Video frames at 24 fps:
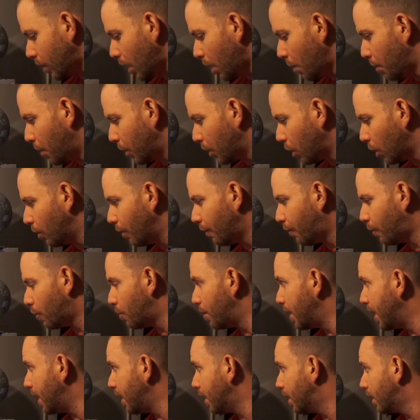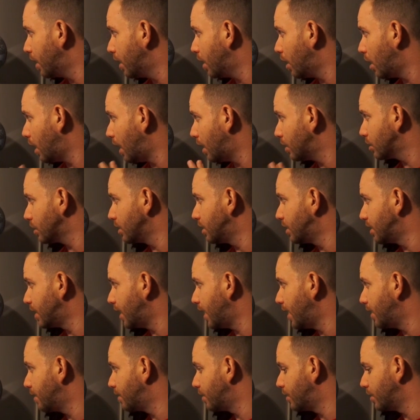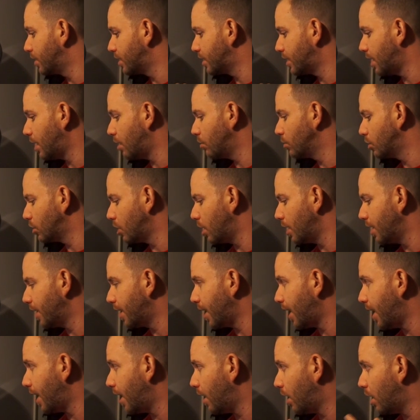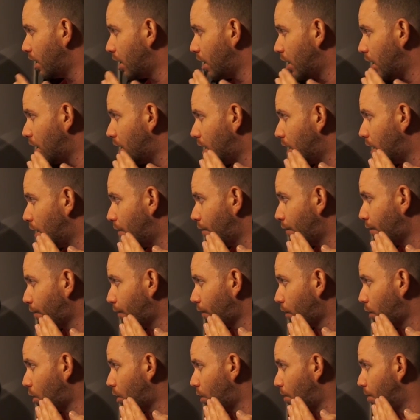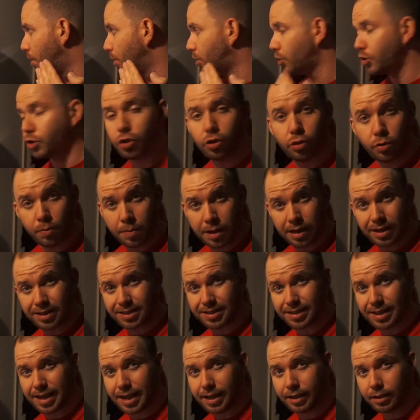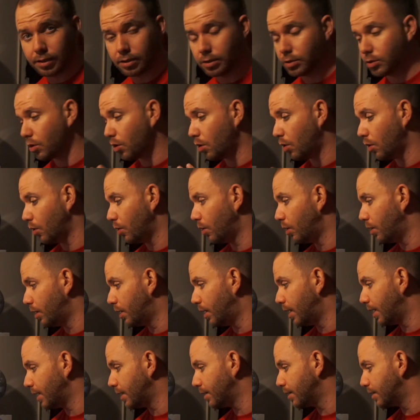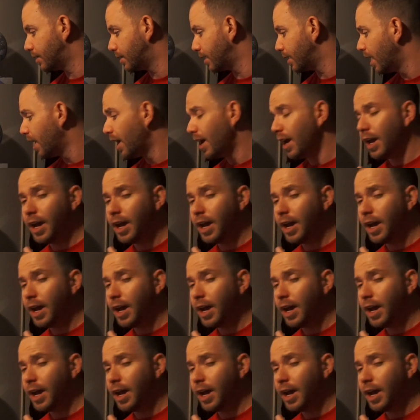But going from here, as I said, the sounds I get are from 2 milliseconds on the latency.